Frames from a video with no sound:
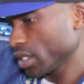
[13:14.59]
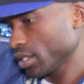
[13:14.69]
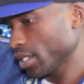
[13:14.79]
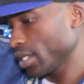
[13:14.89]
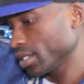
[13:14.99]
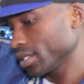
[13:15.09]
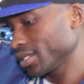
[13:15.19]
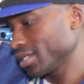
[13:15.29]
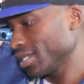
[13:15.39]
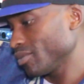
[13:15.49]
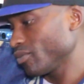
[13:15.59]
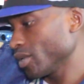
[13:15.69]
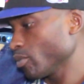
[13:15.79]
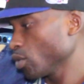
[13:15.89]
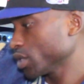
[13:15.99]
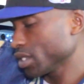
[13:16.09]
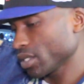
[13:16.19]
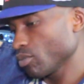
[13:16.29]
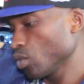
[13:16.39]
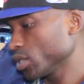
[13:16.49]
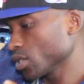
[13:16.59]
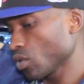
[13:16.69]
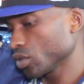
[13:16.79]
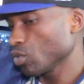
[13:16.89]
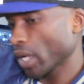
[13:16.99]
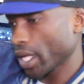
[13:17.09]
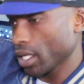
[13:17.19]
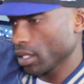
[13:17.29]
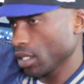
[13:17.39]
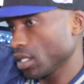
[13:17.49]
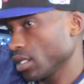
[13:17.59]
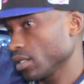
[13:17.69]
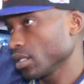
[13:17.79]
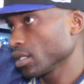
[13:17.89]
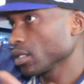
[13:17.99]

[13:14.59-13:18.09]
and emotions and moods is going through my head, and